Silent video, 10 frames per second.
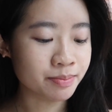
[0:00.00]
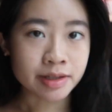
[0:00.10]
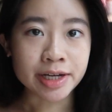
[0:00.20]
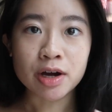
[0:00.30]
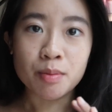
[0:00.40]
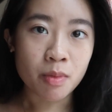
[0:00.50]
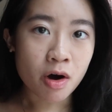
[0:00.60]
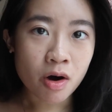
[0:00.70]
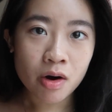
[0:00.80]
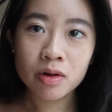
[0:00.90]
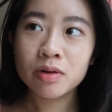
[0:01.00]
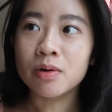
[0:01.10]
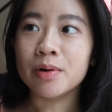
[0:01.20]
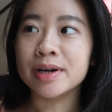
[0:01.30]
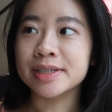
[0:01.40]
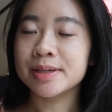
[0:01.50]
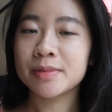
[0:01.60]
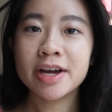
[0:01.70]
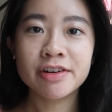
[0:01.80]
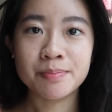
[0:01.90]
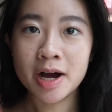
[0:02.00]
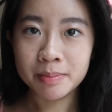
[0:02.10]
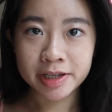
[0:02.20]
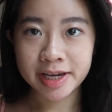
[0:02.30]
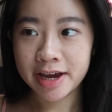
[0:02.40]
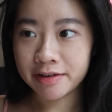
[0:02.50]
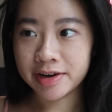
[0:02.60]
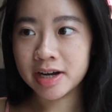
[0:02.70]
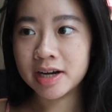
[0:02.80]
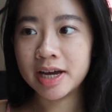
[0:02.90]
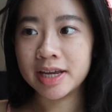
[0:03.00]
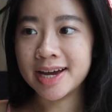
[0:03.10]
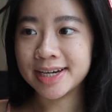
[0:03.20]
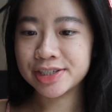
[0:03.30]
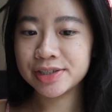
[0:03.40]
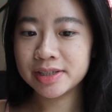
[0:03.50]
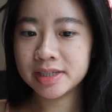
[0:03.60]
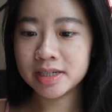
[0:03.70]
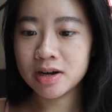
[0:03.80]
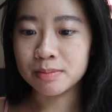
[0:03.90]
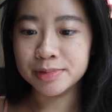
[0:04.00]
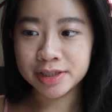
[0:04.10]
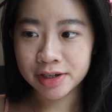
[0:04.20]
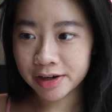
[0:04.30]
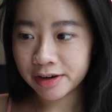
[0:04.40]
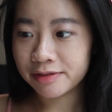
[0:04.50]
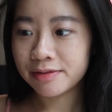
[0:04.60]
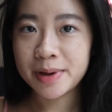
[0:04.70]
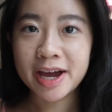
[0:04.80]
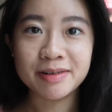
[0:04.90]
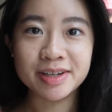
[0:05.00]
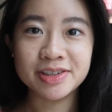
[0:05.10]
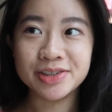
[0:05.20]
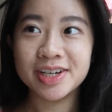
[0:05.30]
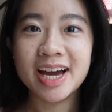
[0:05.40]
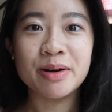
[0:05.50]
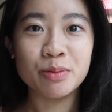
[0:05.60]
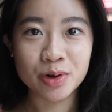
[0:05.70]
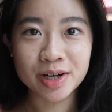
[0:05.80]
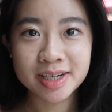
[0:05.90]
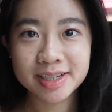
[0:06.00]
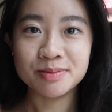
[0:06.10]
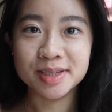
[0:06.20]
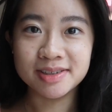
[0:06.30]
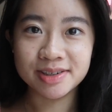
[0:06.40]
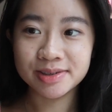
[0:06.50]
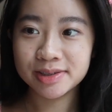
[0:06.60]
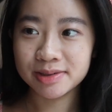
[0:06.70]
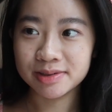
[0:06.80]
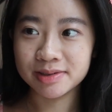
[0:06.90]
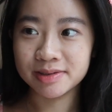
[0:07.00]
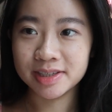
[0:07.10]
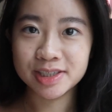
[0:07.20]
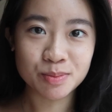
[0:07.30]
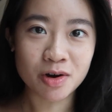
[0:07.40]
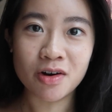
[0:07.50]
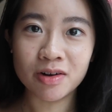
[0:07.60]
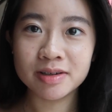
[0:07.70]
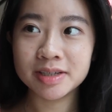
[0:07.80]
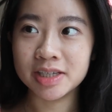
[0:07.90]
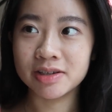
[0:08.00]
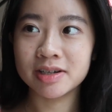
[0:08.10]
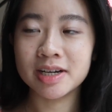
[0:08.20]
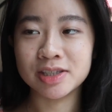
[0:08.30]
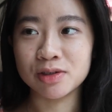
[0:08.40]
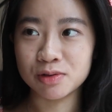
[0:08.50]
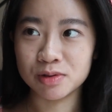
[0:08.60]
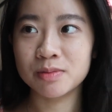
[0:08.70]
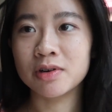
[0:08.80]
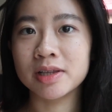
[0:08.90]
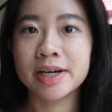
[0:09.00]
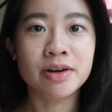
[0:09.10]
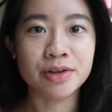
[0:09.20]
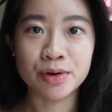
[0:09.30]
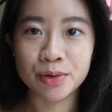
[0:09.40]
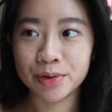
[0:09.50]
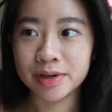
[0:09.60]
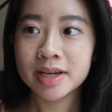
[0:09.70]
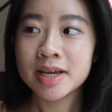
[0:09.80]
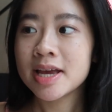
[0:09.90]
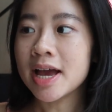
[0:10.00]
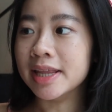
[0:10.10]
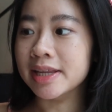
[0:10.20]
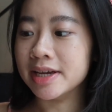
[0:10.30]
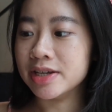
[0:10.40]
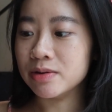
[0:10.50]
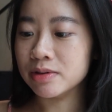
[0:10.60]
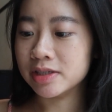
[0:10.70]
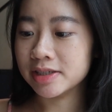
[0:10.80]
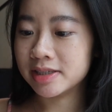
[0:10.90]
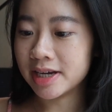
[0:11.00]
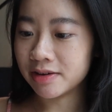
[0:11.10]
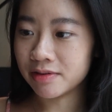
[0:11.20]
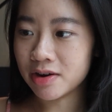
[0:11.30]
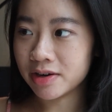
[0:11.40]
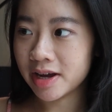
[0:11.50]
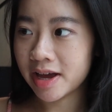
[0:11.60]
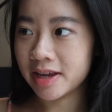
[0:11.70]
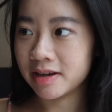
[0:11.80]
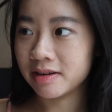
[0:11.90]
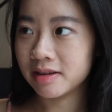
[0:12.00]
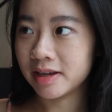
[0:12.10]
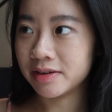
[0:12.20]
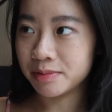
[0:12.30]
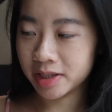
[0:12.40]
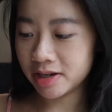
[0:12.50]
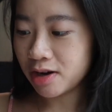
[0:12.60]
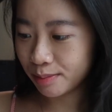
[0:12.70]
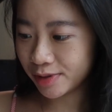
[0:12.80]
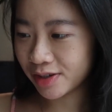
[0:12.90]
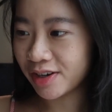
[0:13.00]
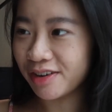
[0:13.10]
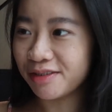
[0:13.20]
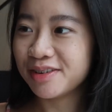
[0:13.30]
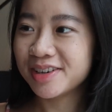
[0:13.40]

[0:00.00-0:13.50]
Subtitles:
like a mall or some kind of public area and actually observe parenthood at work. We'd go to this mall either as a group or like on your own, and then you would just stand around and like really observe